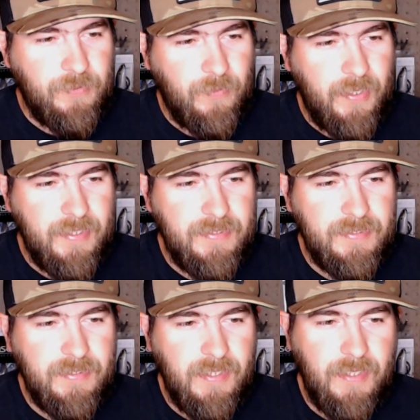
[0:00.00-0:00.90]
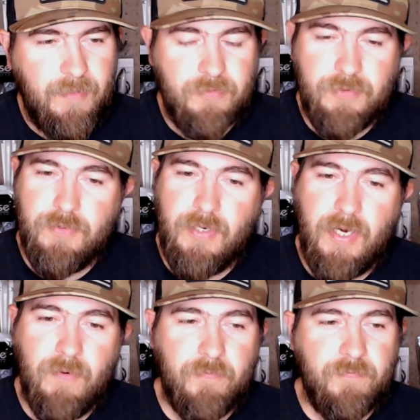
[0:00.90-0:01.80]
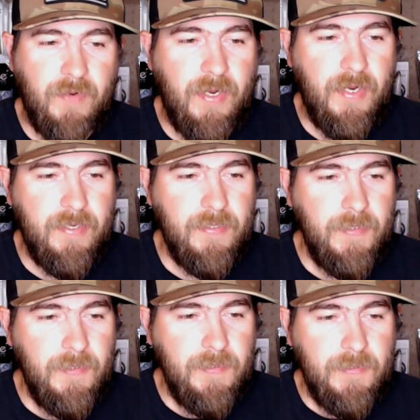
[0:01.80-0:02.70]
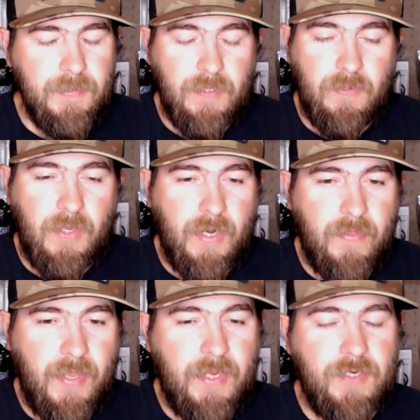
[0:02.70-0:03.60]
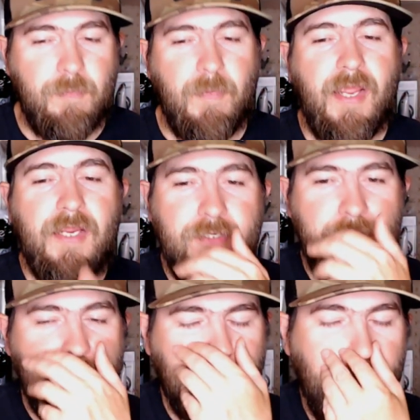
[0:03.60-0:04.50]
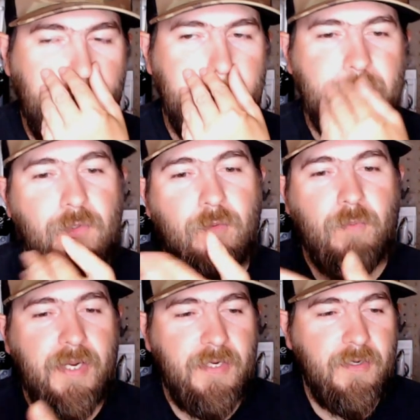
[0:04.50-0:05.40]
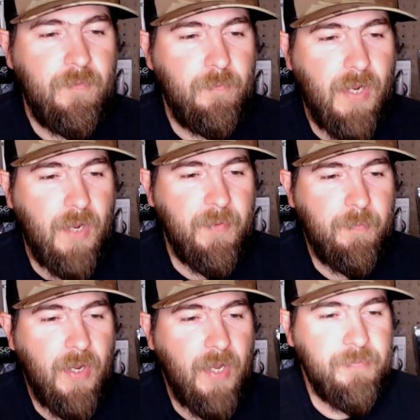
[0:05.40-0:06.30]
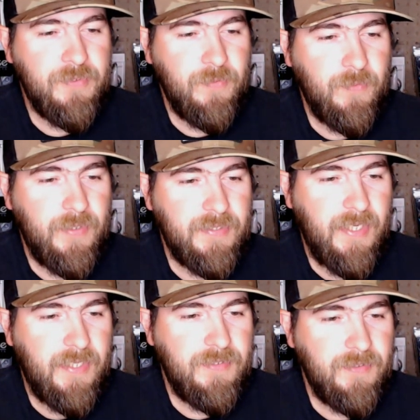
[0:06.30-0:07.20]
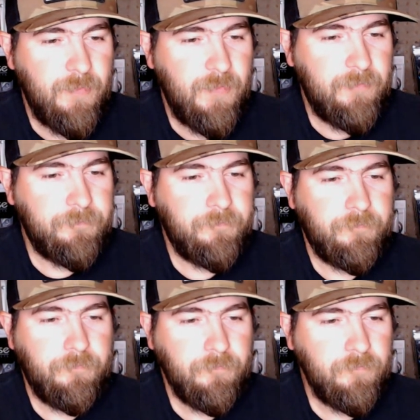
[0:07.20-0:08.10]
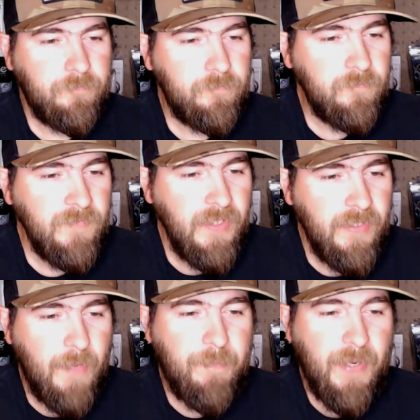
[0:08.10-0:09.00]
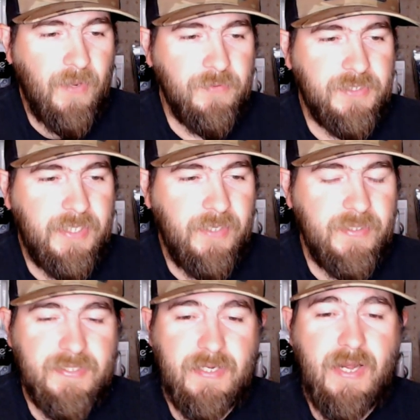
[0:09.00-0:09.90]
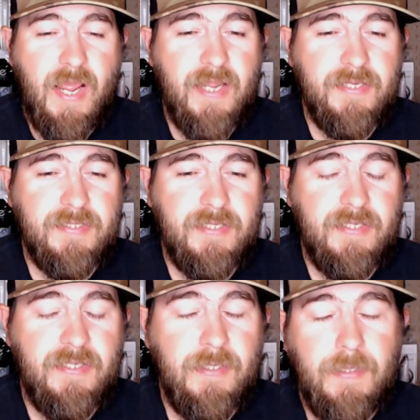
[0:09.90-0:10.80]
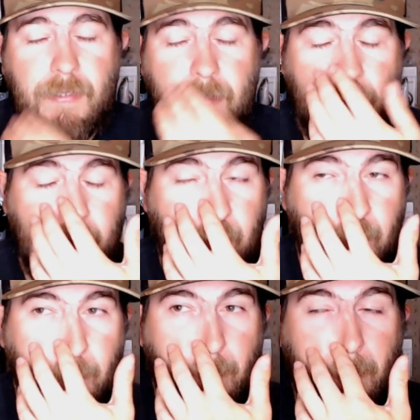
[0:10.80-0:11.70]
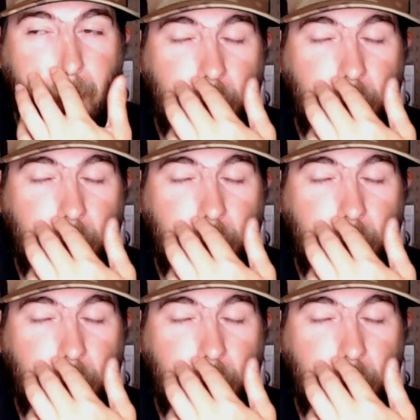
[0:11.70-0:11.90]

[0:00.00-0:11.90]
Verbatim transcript: cranks. Uh, you're not going to find a lot of that. You may just run into a random mom and pop store that's got some, but that bellows gill is nasty. Um, on a